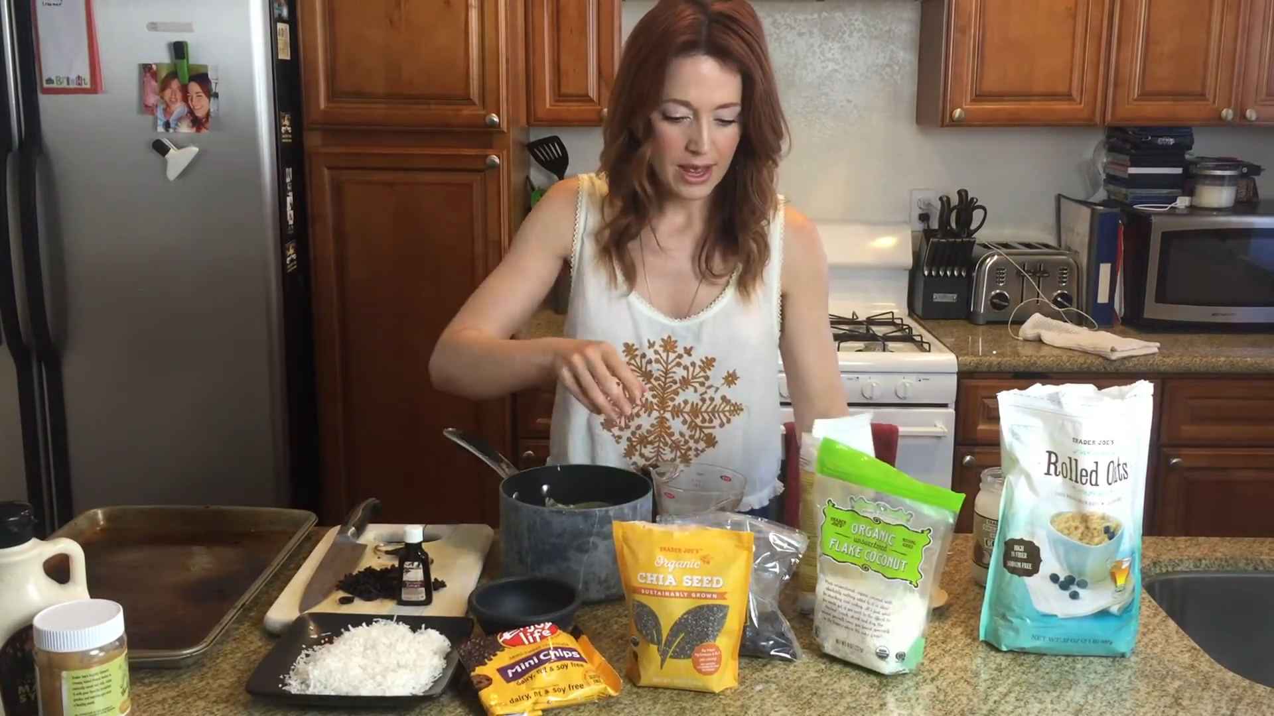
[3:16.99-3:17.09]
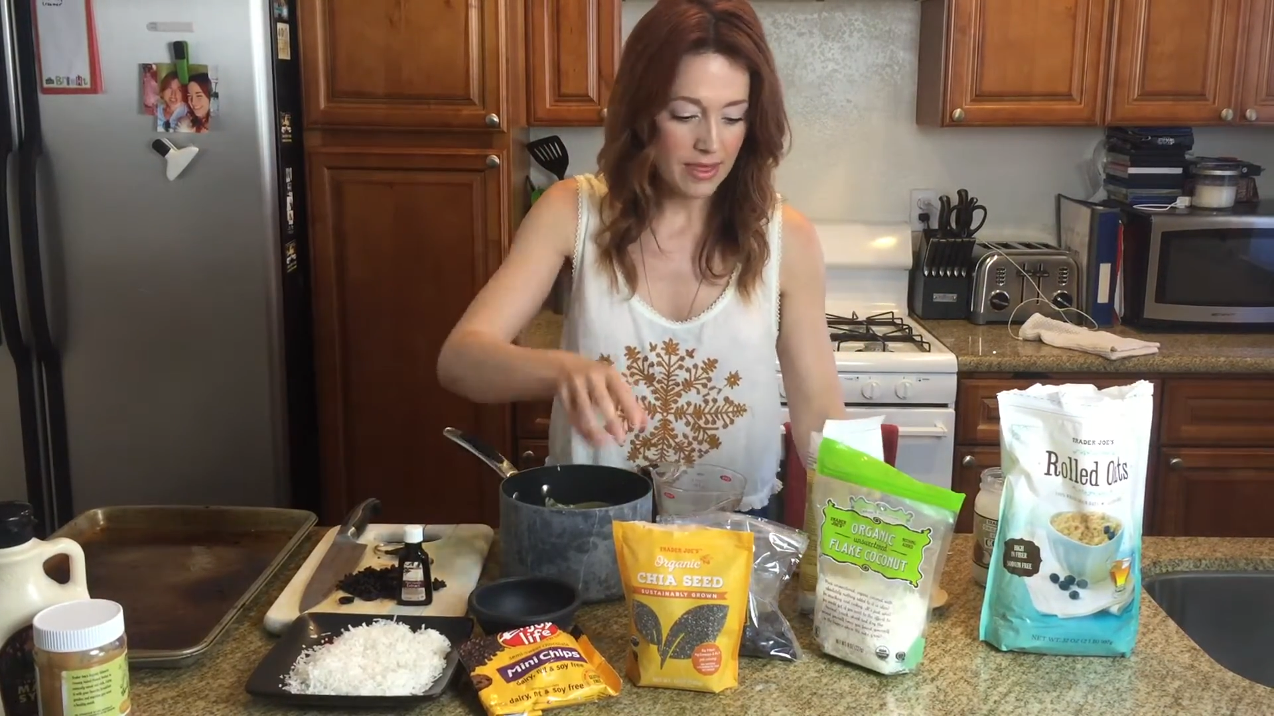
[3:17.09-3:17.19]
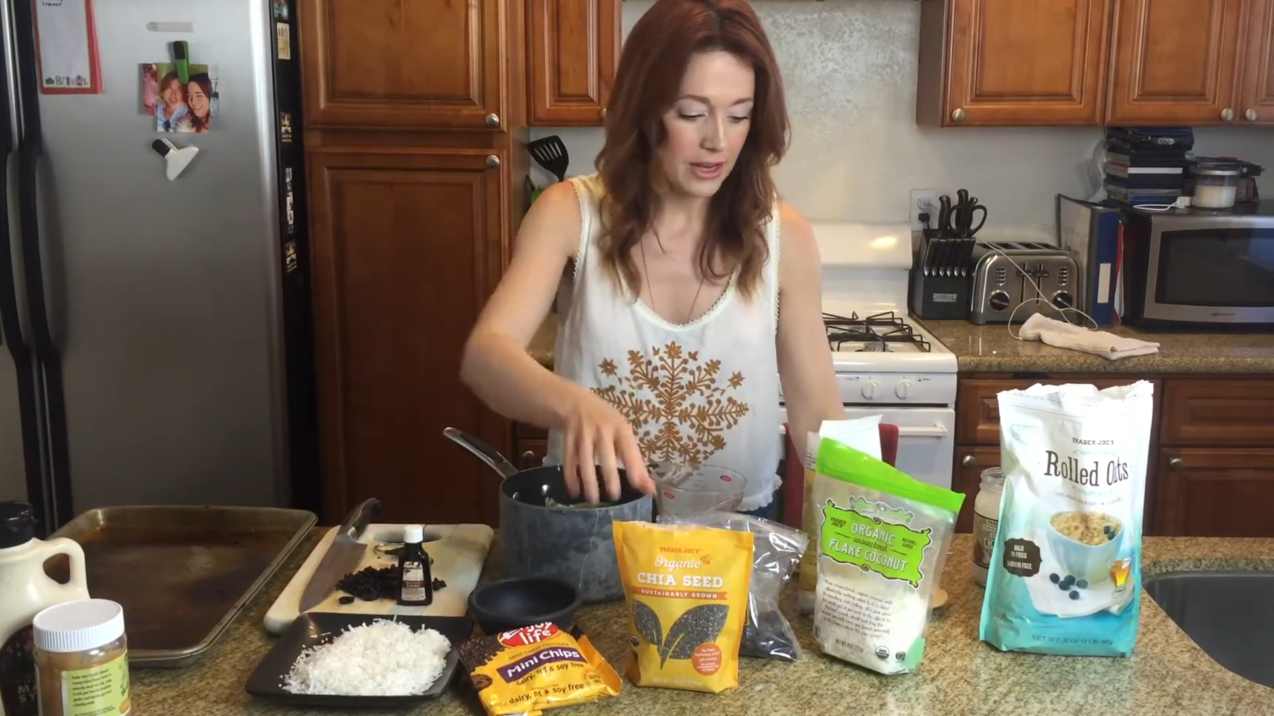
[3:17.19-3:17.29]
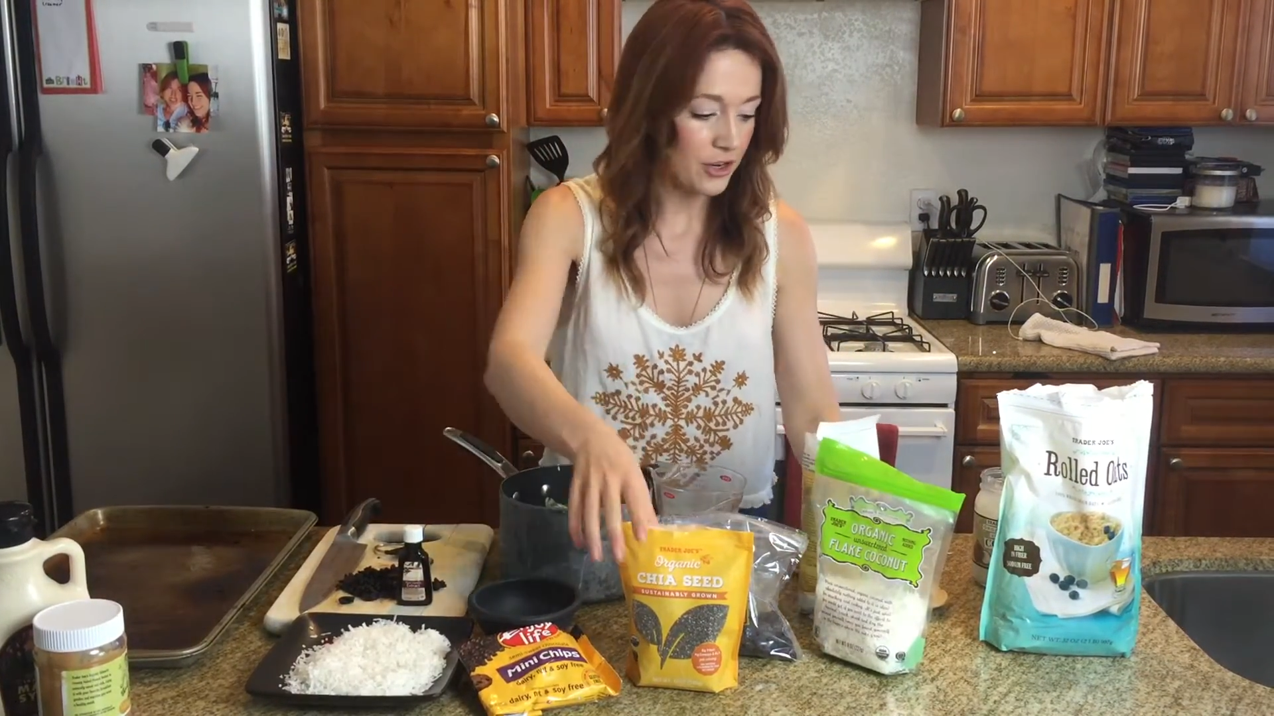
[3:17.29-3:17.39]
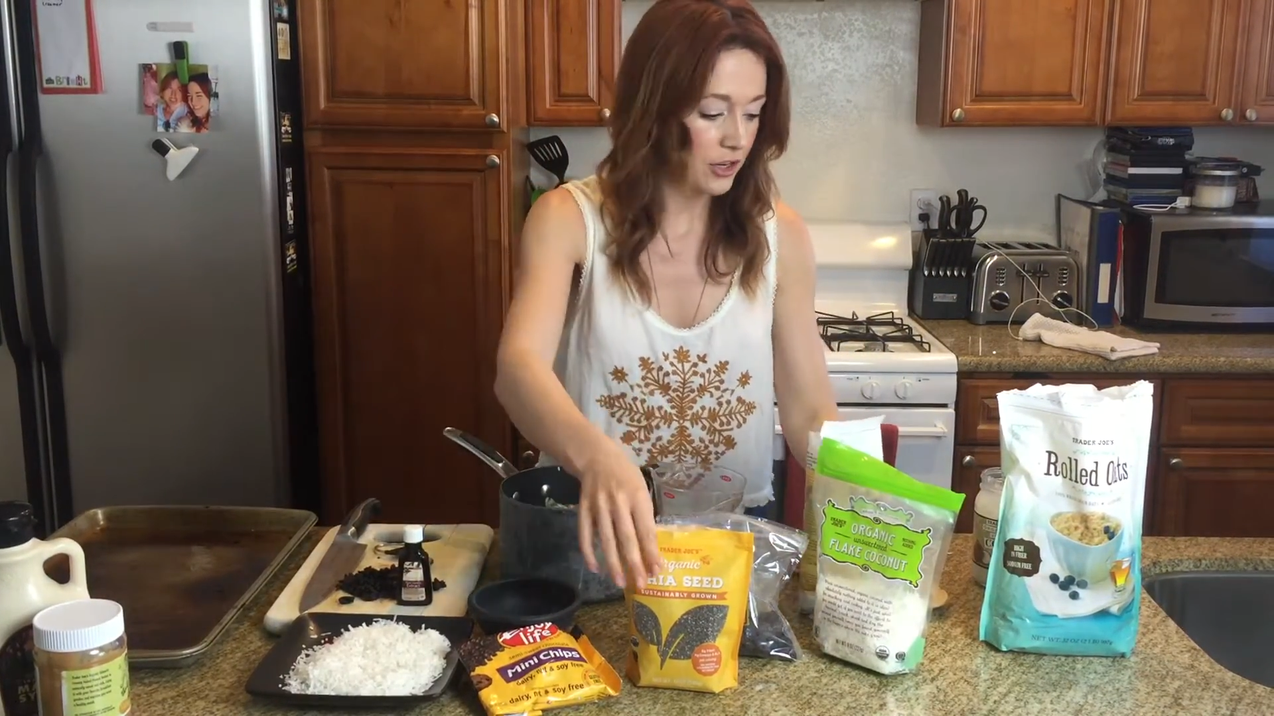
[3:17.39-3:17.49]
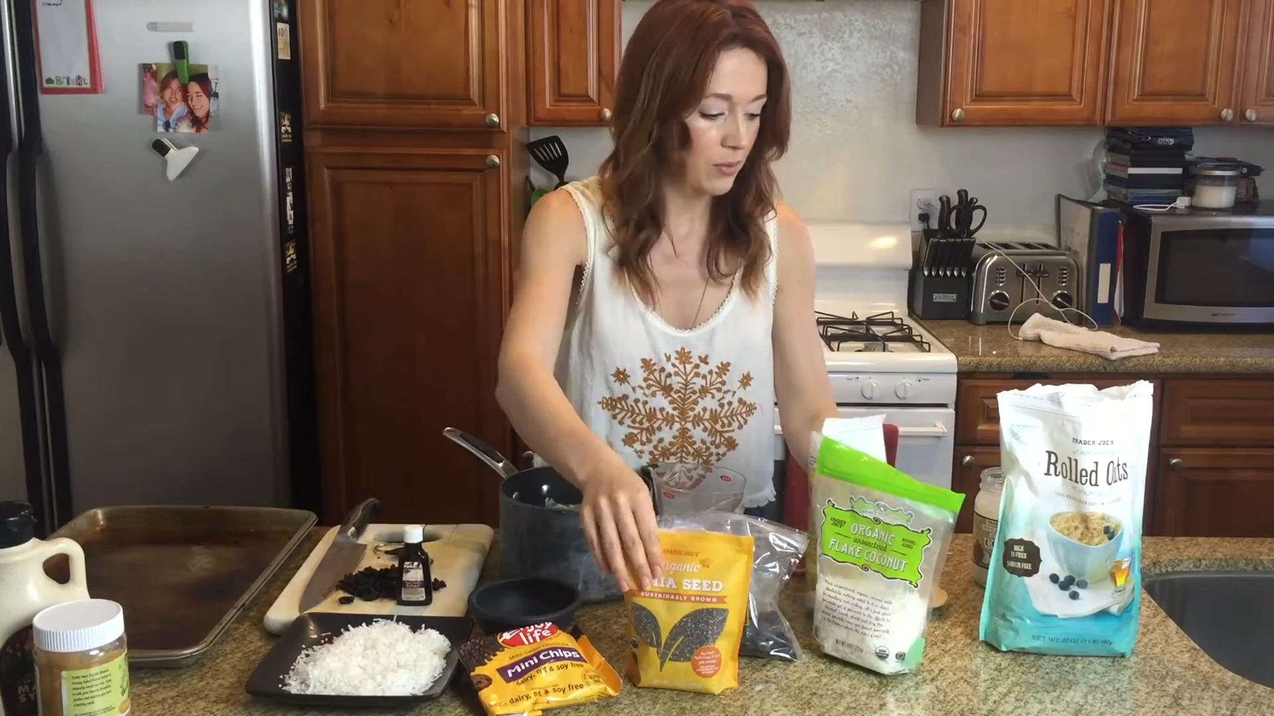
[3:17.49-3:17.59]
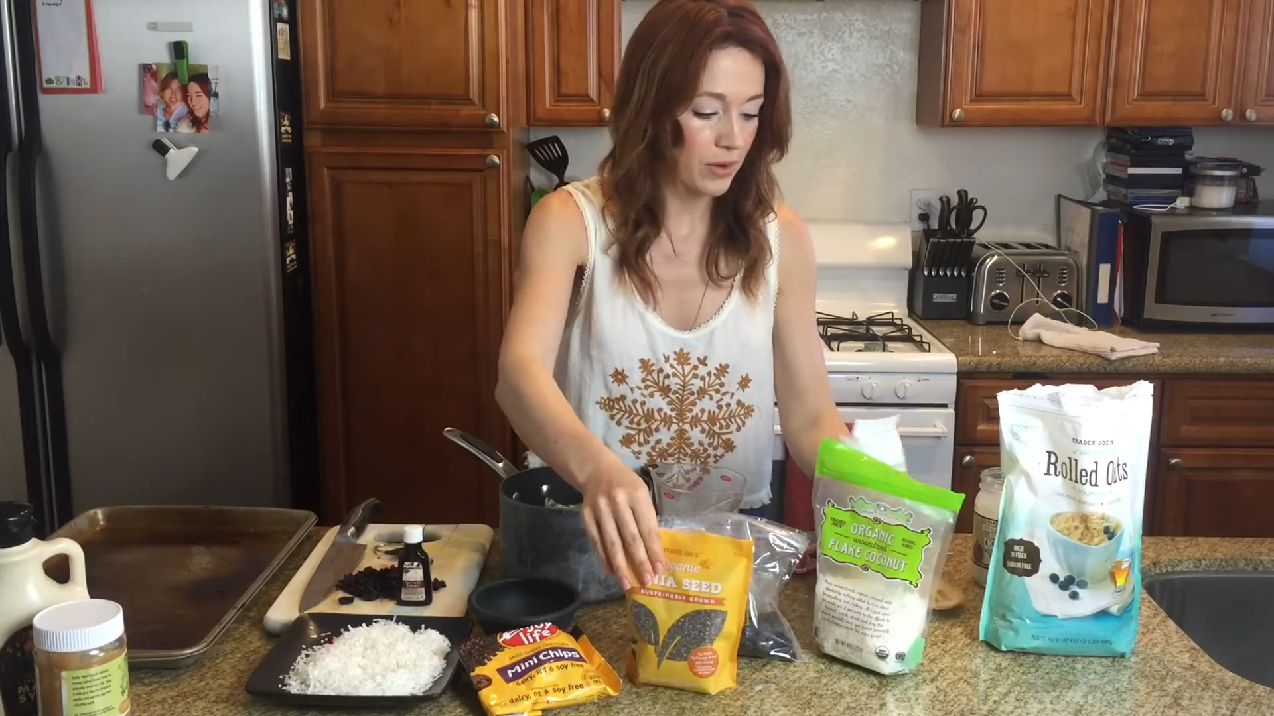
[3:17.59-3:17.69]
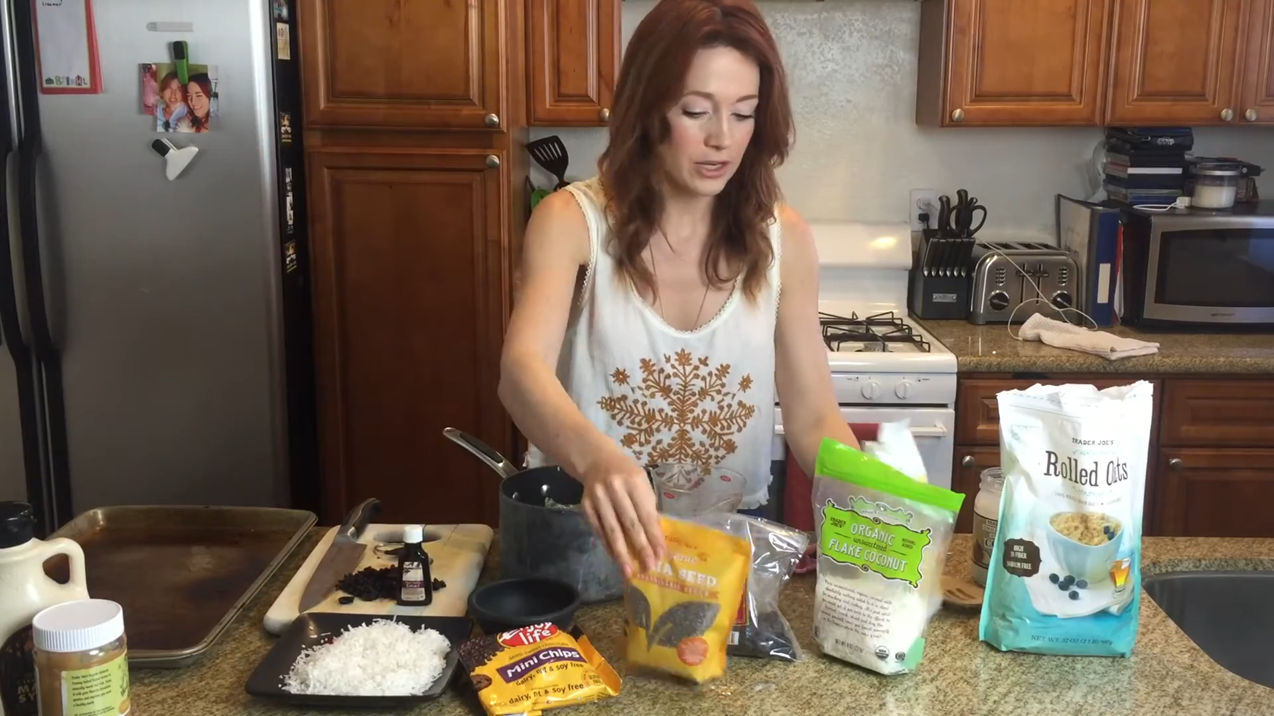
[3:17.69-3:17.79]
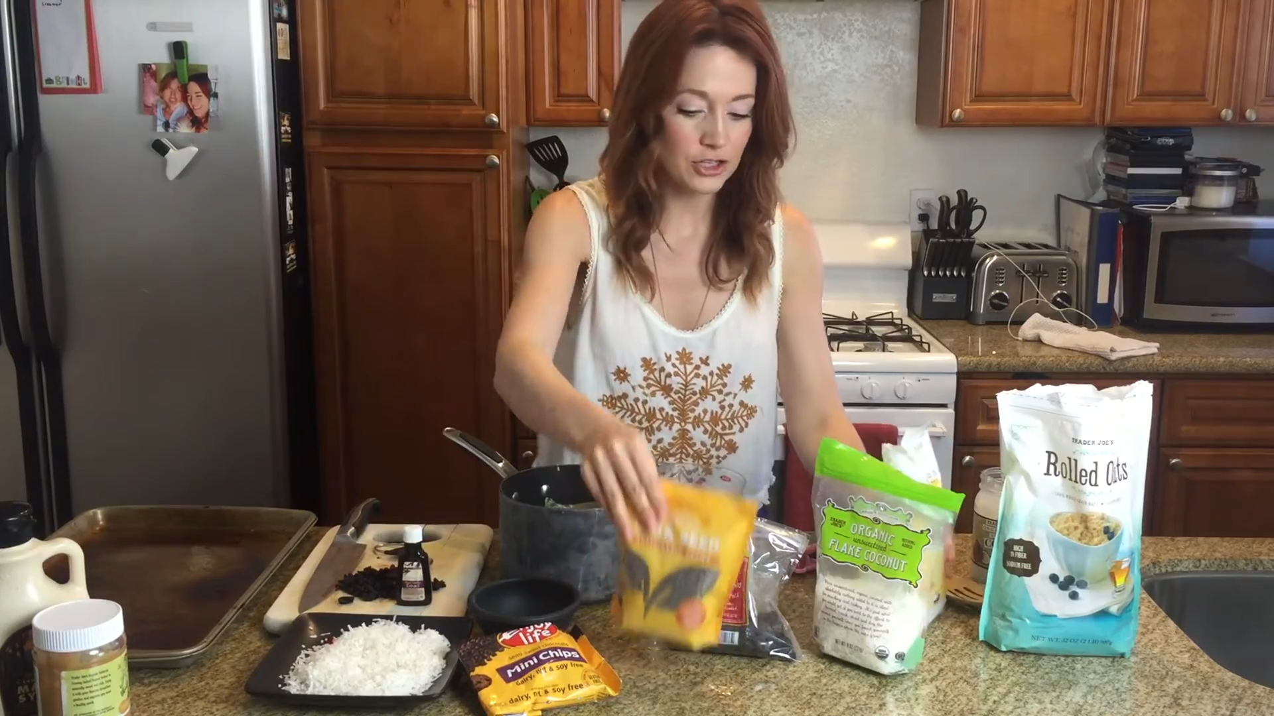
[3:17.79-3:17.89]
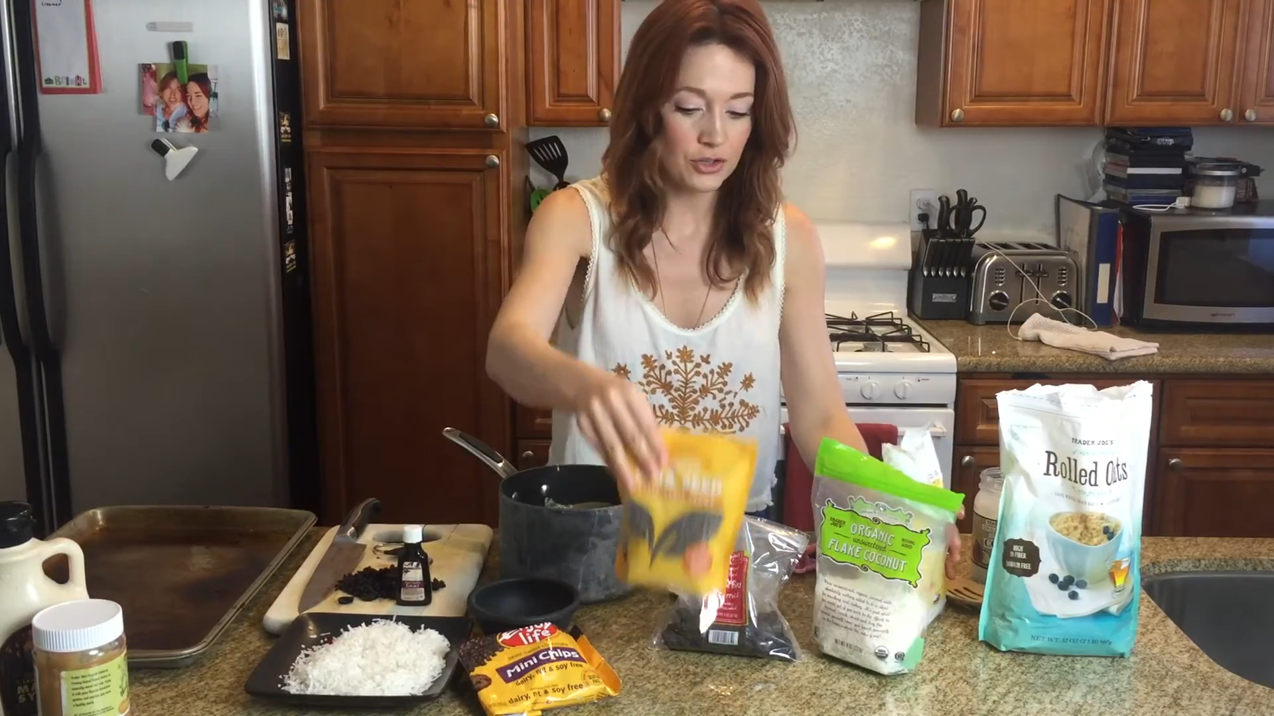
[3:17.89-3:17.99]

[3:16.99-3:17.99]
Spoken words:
And then you're going to want